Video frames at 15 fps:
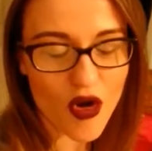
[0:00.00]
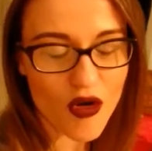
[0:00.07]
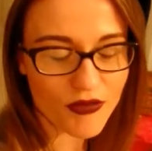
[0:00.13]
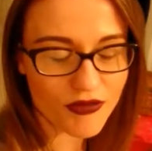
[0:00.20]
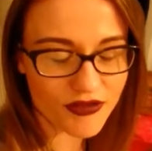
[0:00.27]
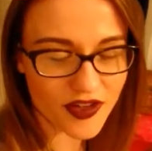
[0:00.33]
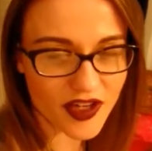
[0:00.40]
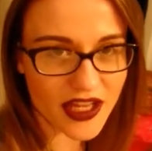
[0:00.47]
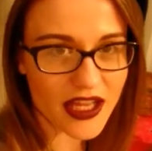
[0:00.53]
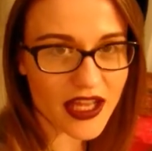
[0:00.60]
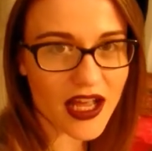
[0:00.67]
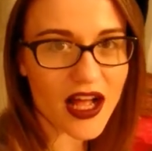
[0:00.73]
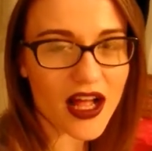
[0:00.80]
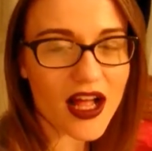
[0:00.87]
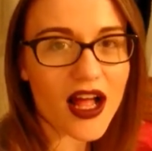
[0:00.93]
Hopefully
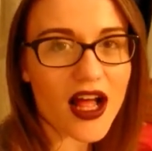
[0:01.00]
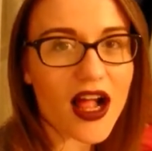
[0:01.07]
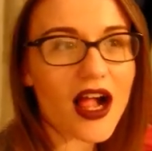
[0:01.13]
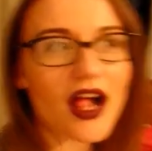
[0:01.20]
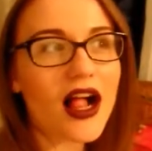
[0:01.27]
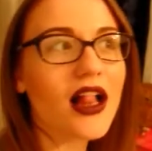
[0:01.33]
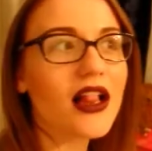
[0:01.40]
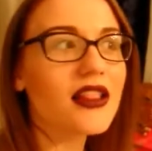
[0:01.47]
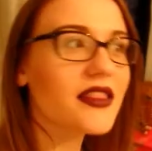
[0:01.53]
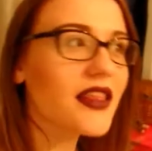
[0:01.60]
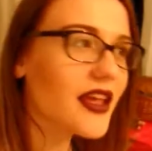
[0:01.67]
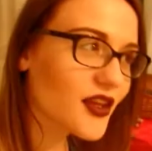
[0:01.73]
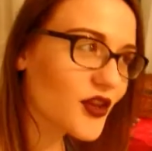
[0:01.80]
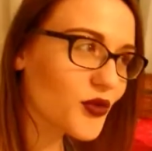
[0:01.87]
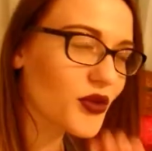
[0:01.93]
I'll
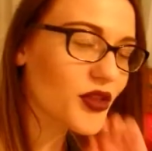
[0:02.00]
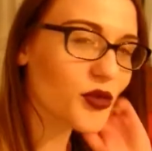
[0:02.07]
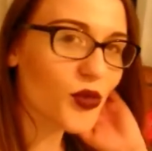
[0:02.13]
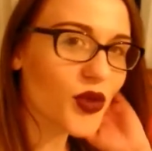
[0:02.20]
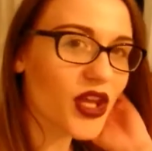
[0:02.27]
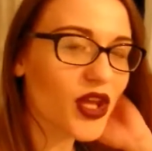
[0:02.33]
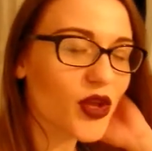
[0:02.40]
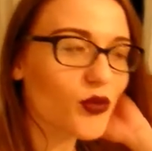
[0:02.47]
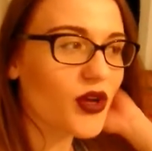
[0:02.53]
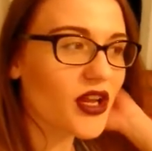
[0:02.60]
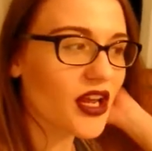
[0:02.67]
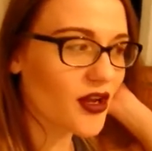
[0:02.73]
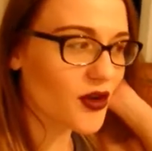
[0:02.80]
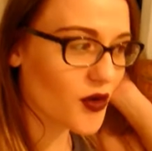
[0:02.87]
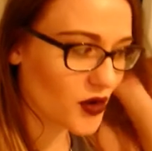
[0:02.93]
take you with me
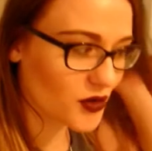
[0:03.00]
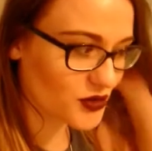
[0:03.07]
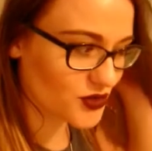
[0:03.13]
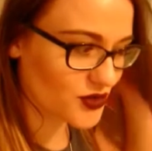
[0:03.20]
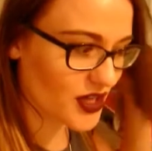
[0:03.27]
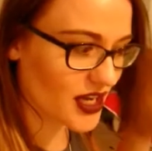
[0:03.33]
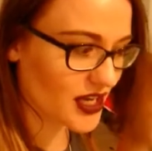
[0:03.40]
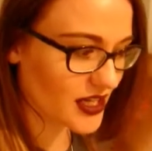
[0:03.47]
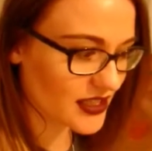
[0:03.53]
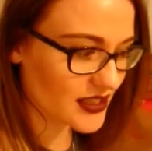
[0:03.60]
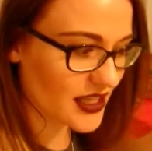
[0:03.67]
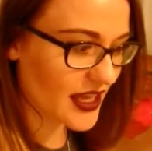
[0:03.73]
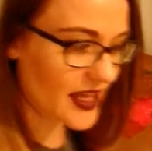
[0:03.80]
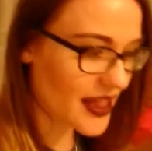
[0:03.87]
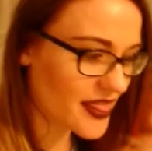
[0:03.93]
when I go out
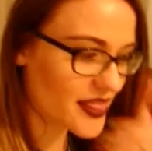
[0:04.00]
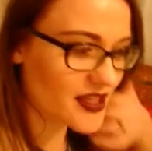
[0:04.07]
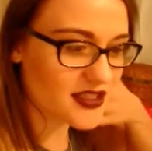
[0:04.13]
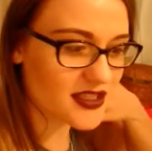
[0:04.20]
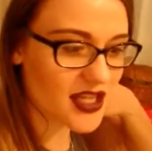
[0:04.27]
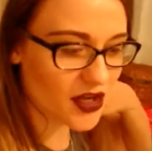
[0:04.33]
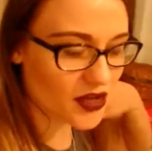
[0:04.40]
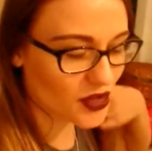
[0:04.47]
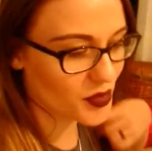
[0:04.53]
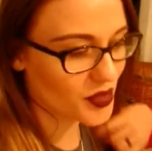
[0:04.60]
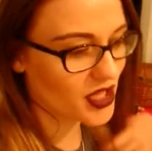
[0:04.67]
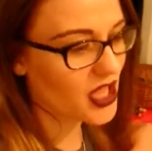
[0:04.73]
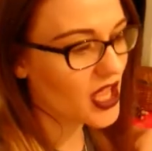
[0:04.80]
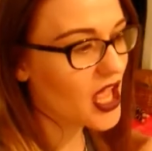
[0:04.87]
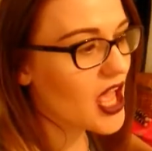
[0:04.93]
tonight, and there's not gonna
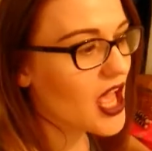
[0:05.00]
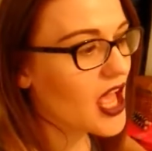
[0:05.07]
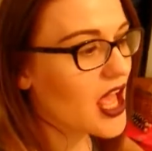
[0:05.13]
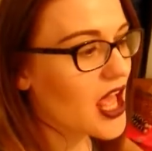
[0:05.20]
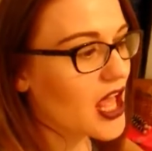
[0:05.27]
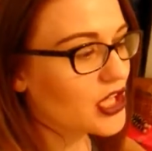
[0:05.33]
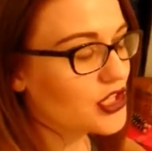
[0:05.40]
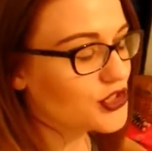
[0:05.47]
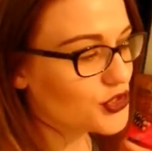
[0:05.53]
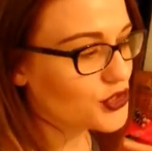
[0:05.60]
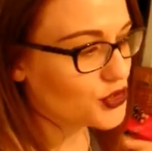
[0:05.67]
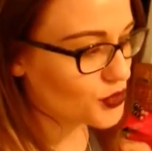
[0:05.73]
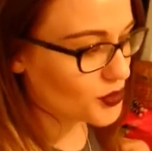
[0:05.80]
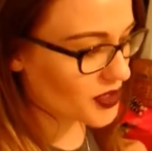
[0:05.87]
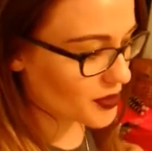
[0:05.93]
be
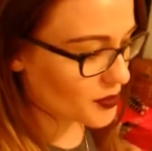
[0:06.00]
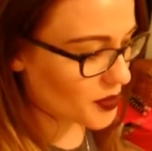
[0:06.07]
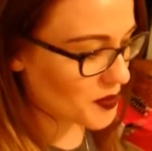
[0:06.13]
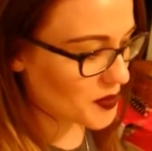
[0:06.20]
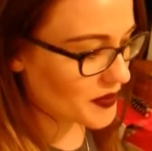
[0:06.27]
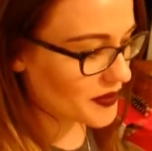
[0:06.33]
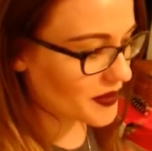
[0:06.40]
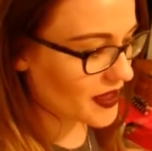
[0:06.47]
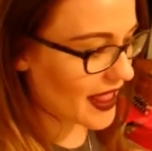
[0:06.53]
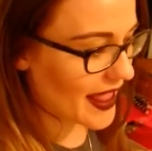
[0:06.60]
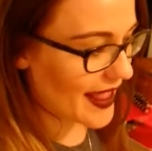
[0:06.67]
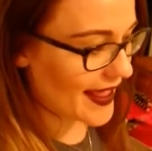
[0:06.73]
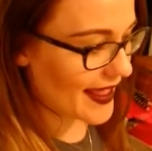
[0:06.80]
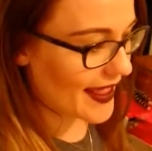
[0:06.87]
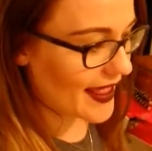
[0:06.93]
too many people,
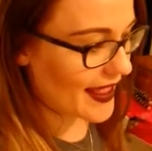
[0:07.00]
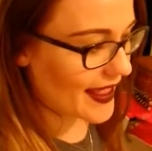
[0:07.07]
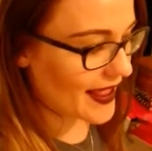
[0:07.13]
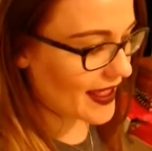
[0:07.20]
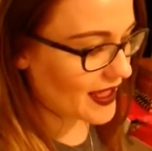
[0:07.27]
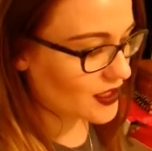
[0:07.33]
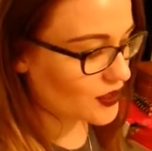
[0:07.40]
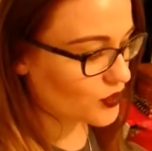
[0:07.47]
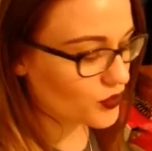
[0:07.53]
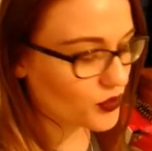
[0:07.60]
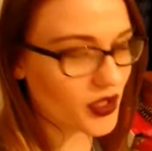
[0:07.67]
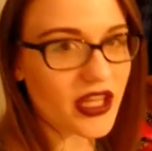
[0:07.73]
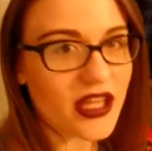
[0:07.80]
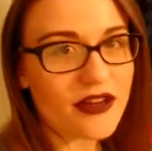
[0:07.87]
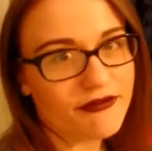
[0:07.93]
and
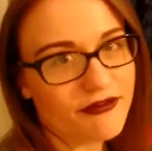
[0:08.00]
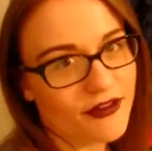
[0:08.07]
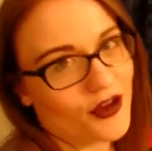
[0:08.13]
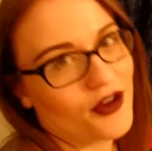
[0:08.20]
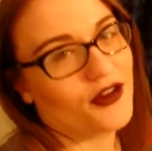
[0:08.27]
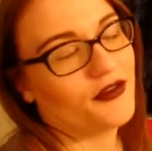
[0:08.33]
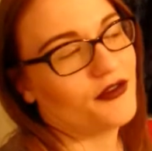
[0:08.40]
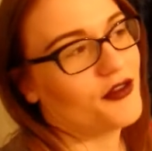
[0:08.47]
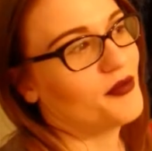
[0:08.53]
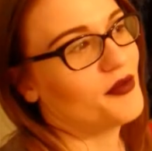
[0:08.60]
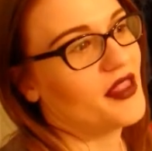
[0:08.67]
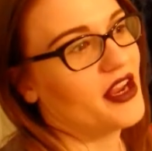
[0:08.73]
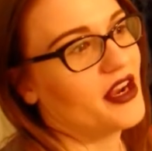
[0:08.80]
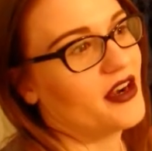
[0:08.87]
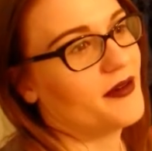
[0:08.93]
we can vlog from
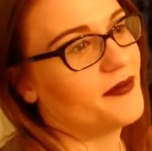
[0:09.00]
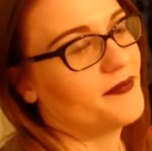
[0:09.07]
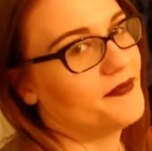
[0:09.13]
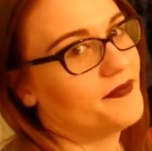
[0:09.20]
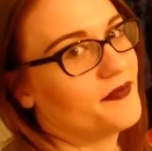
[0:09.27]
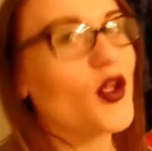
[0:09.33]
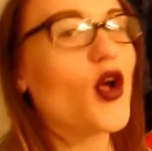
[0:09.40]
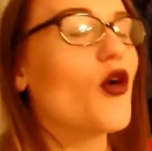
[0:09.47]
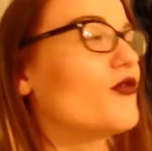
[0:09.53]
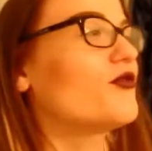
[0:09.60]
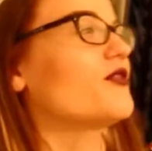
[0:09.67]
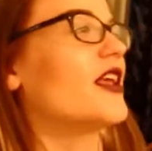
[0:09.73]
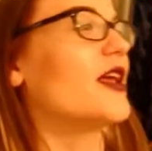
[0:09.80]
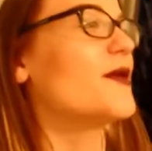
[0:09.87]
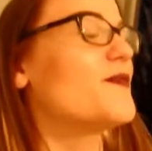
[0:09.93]
there,
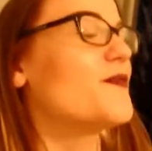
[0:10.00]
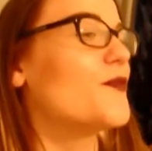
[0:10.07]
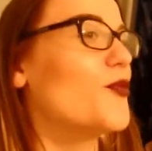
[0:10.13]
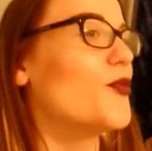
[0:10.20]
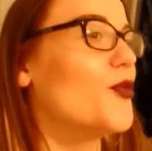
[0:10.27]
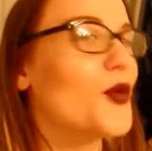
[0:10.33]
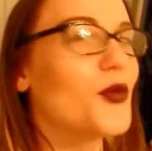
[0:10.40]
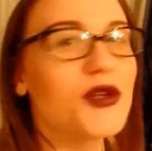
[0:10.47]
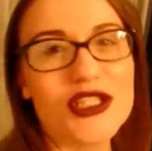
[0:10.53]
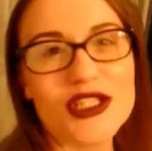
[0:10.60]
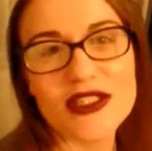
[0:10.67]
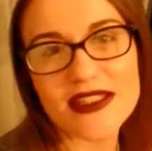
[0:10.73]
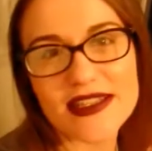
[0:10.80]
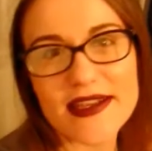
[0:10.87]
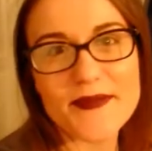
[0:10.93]
hopefully. But we
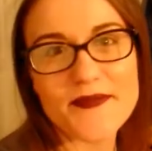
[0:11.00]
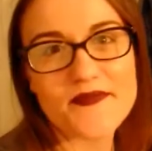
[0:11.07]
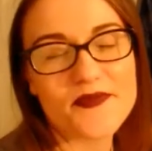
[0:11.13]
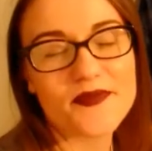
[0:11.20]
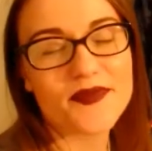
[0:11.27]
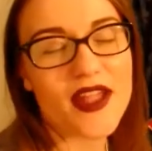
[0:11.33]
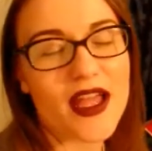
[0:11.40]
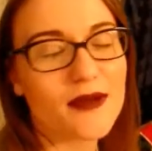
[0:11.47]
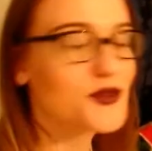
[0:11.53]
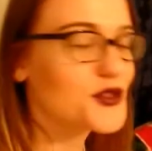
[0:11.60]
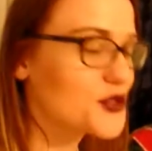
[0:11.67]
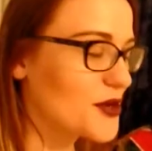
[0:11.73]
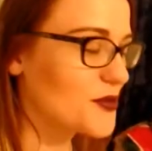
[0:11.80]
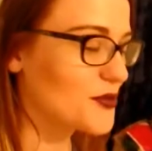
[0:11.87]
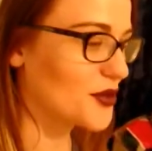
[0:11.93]
shall see. I'm
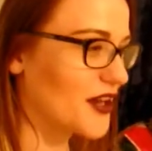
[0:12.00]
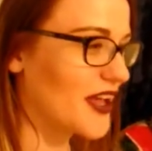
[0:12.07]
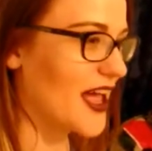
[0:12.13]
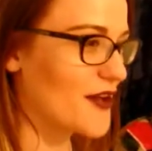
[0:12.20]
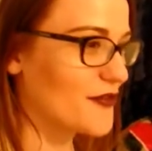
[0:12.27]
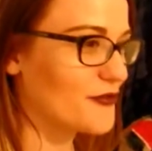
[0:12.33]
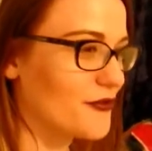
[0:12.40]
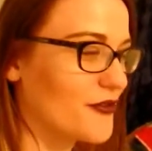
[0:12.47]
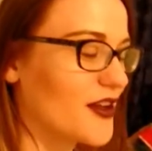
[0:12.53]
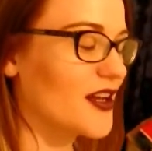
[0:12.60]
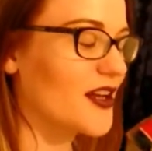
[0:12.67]
sure I'm gonna have